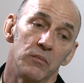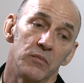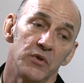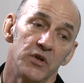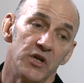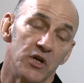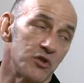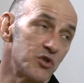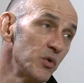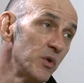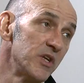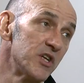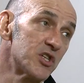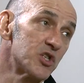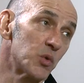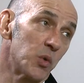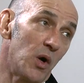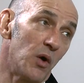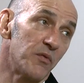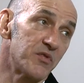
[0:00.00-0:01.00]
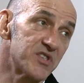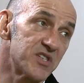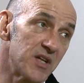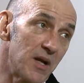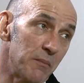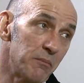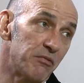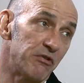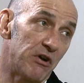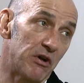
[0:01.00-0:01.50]
you know, doing the
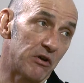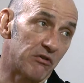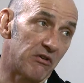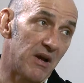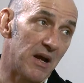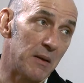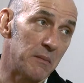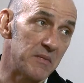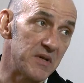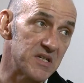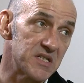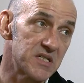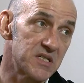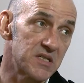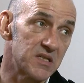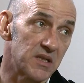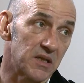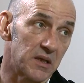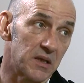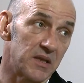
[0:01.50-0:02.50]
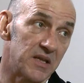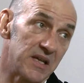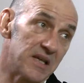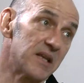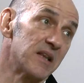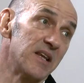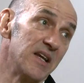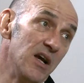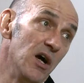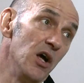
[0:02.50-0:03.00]
12-step program is
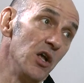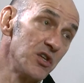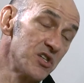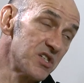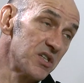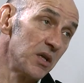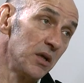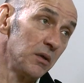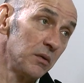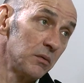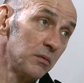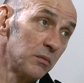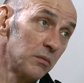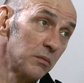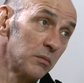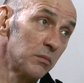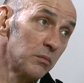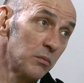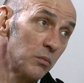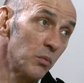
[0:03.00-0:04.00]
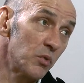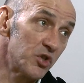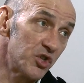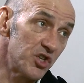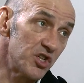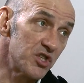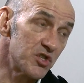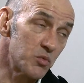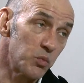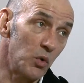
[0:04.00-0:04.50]
the answer, which
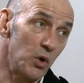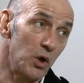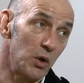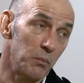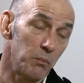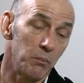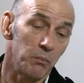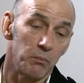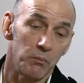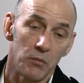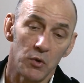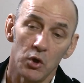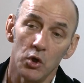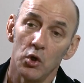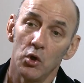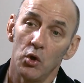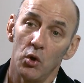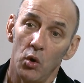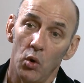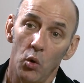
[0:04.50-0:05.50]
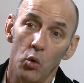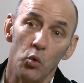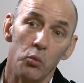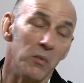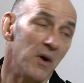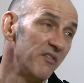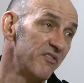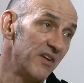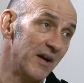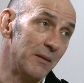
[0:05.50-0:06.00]
is what all
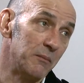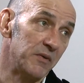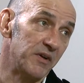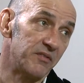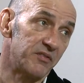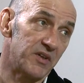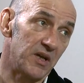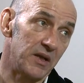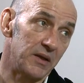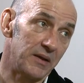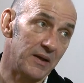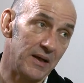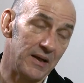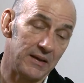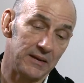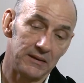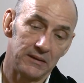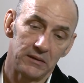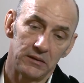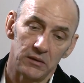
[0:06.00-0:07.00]
my family have done. That,